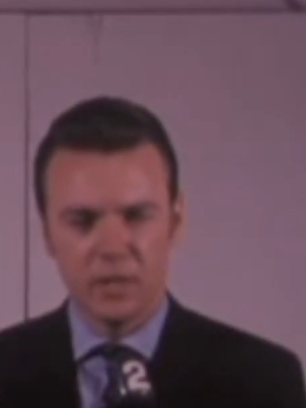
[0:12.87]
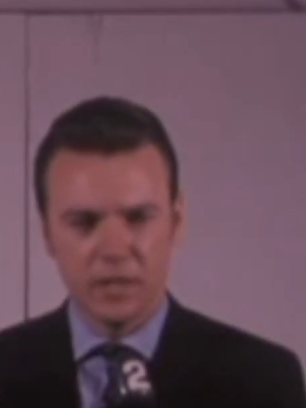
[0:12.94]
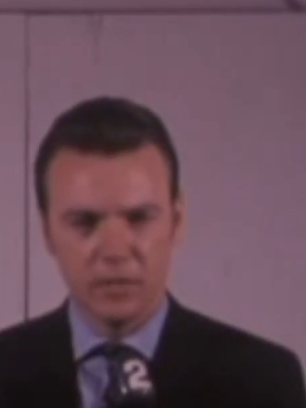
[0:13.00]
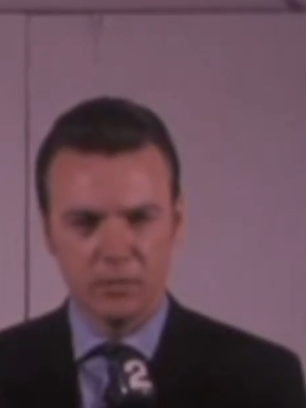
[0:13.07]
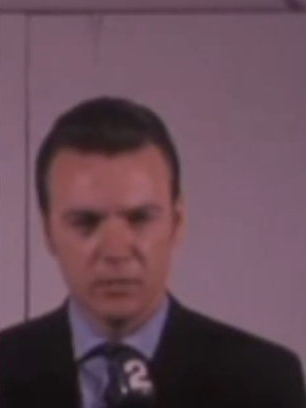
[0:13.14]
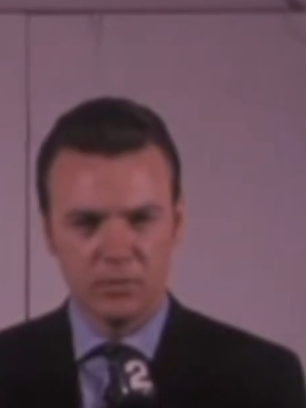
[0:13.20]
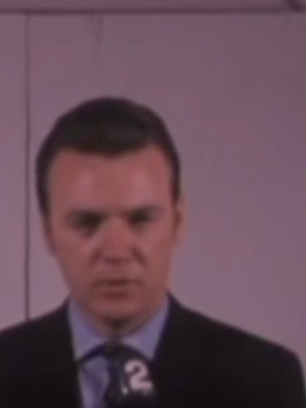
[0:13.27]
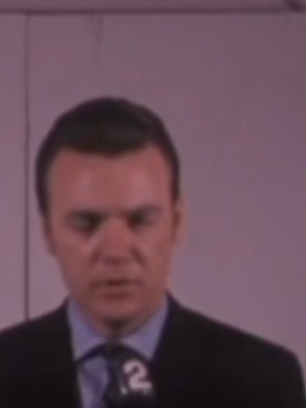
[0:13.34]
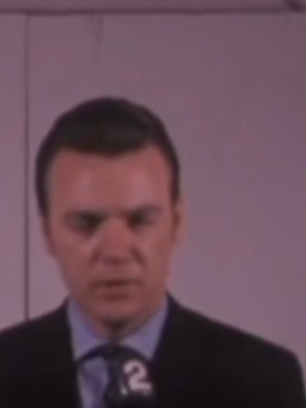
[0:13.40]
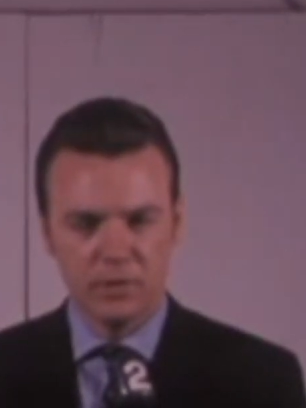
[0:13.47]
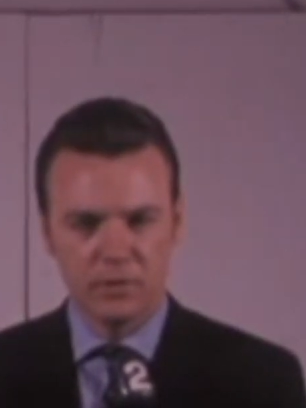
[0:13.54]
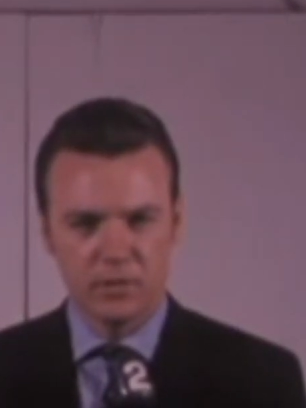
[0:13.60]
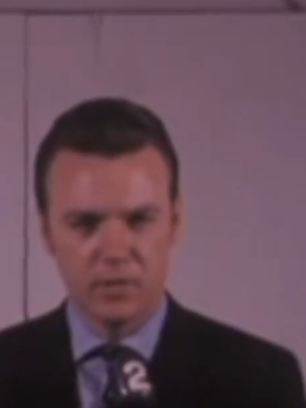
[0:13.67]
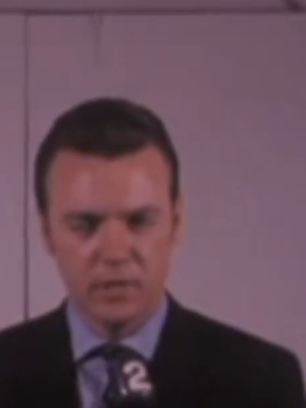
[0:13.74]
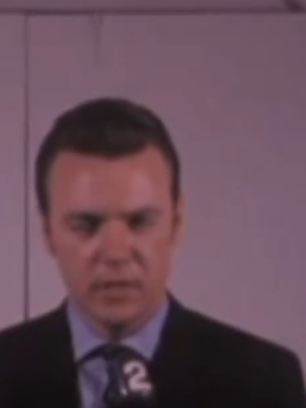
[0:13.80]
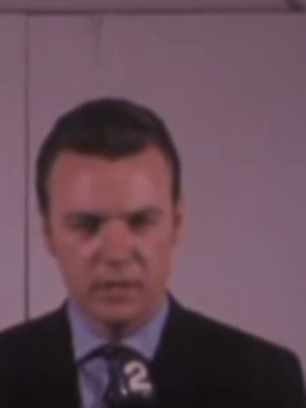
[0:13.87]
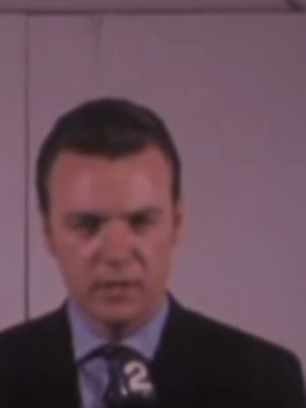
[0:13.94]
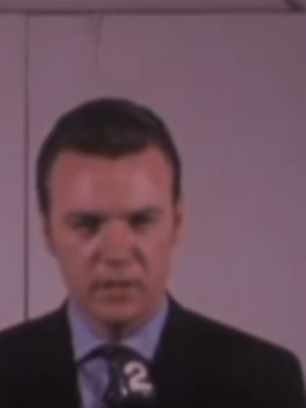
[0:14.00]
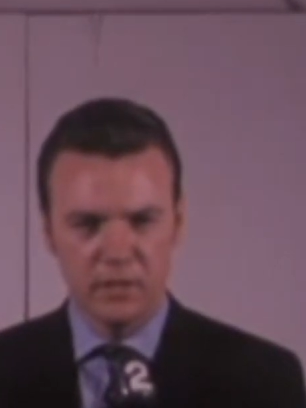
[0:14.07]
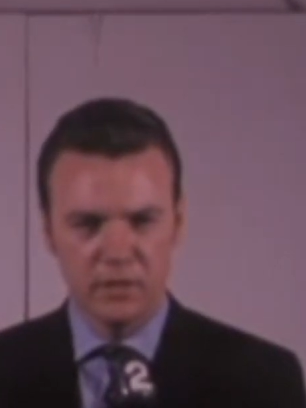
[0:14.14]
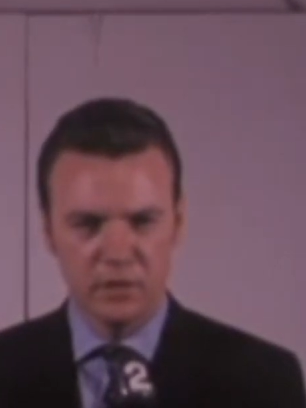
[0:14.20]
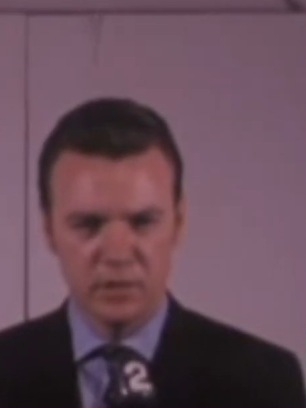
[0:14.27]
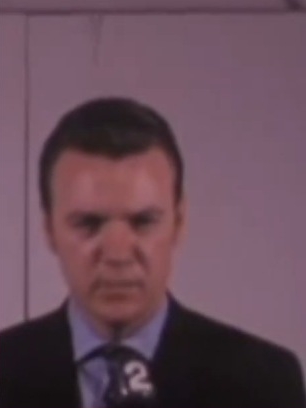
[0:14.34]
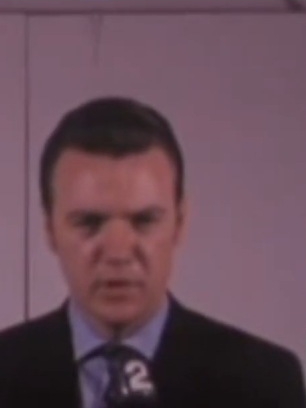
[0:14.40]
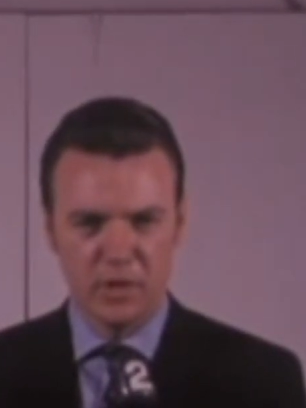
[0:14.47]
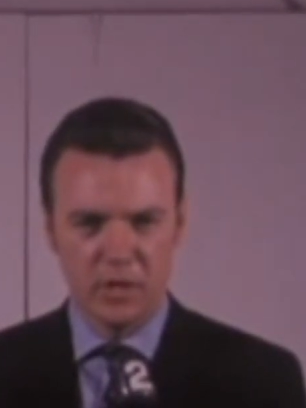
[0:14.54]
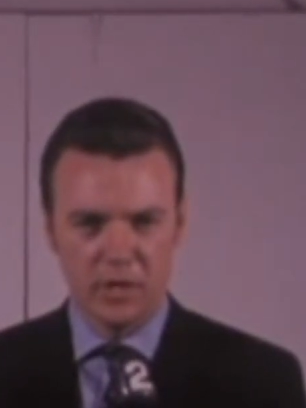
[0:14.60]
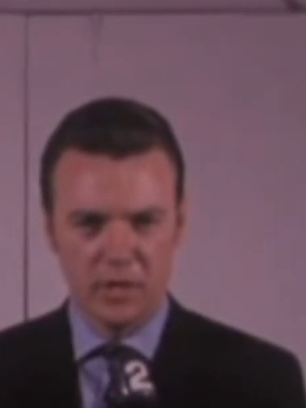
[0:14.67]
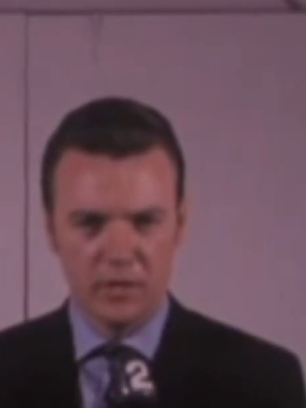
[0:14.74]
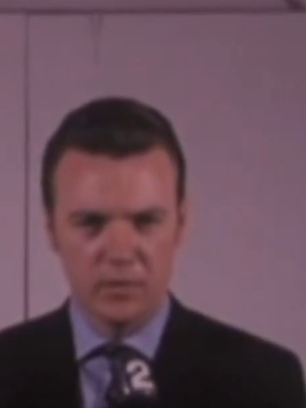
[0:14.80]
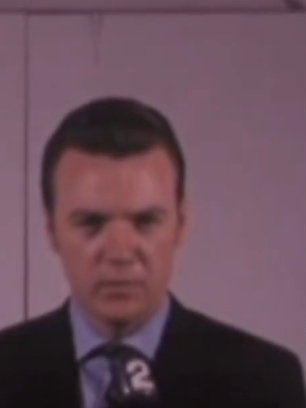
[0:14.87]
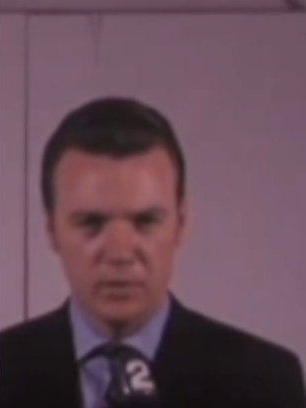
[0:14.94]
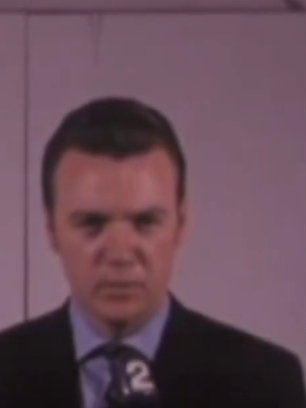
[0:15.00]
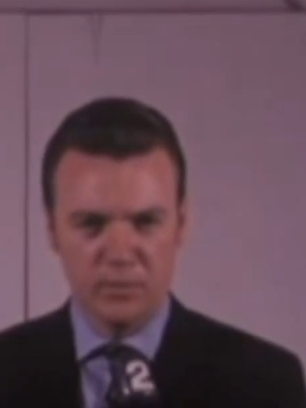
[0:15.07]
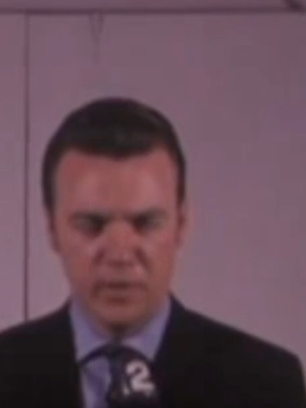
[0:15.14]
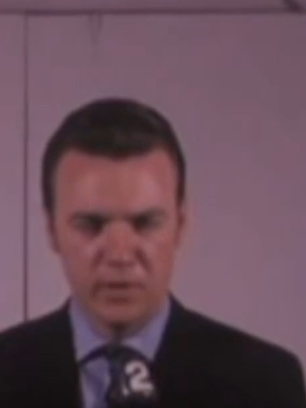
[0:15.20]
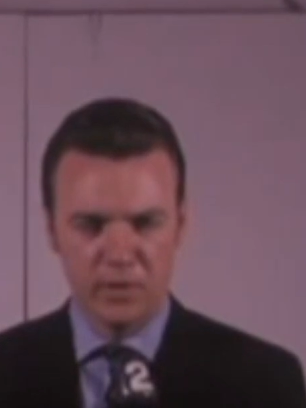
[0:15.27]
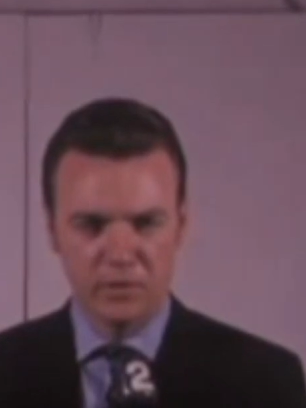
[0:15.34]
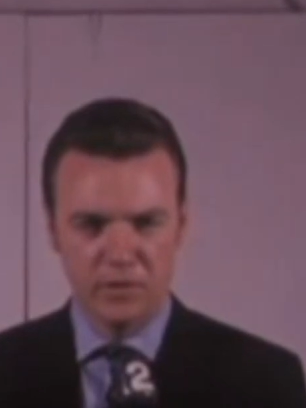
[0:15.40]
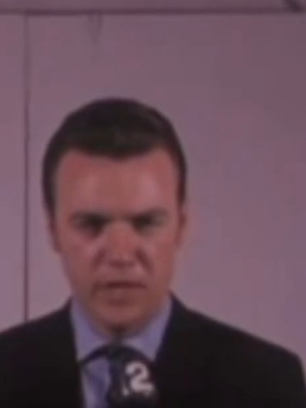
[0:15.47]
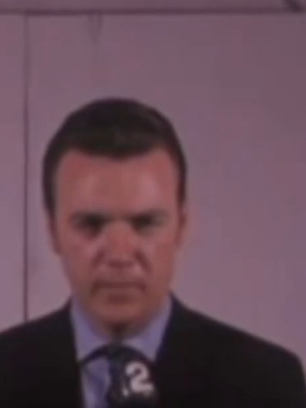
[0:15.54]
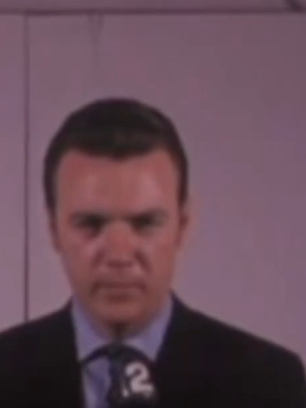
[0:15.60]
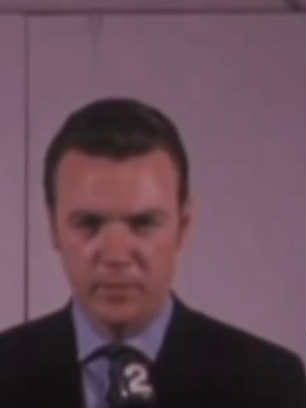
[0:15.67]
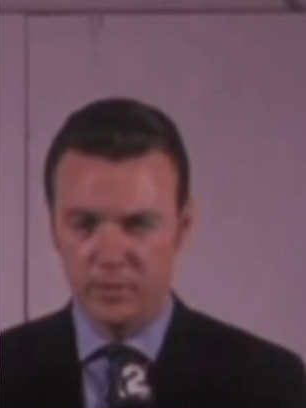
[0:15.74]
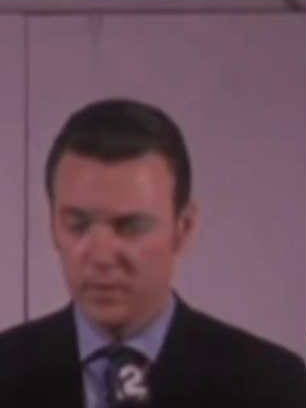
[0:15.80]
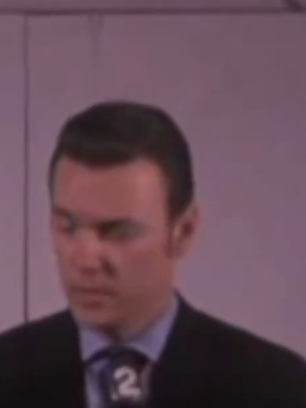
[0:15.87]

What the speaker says: Delinquency is conducting a seminar through its Maryland chapter